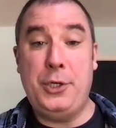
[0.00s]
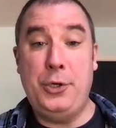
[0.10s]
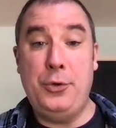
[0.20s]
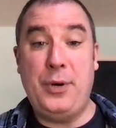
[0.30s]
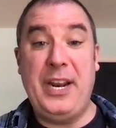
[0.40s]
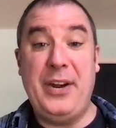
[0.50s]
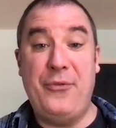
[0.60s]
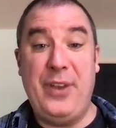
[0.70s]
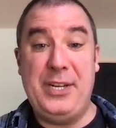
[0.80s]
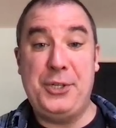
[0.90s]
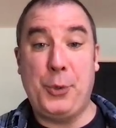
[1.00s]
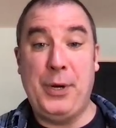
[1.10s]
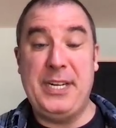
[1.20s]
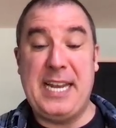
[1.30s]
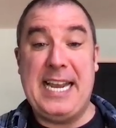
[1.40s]
to convince or
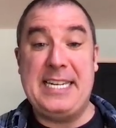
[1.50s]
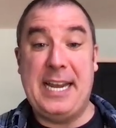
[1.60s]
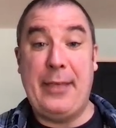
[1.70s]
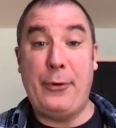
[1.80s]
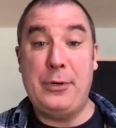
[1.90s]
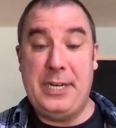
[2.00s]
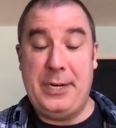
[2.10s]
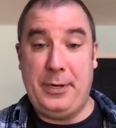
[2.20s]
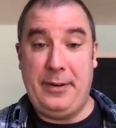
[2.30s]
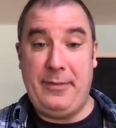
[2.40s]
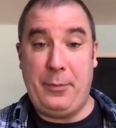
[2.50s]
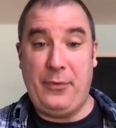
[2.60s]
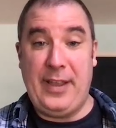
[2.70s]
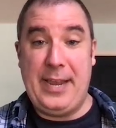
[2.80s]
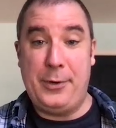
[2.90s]
entice other senior living
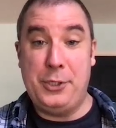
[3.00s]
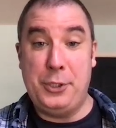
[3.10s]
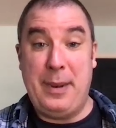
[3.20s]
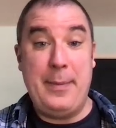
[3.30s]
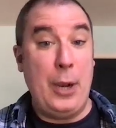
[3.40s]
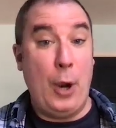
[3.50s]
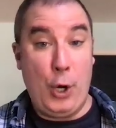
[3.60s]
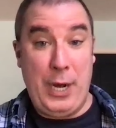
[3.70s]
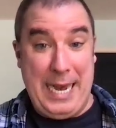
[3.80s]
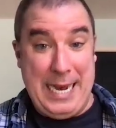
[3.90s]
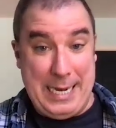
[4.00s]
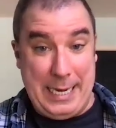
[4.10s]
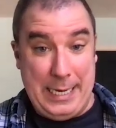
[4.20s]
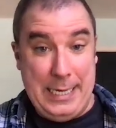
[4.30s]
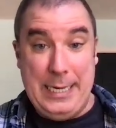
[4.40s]
providers who maybe aren't in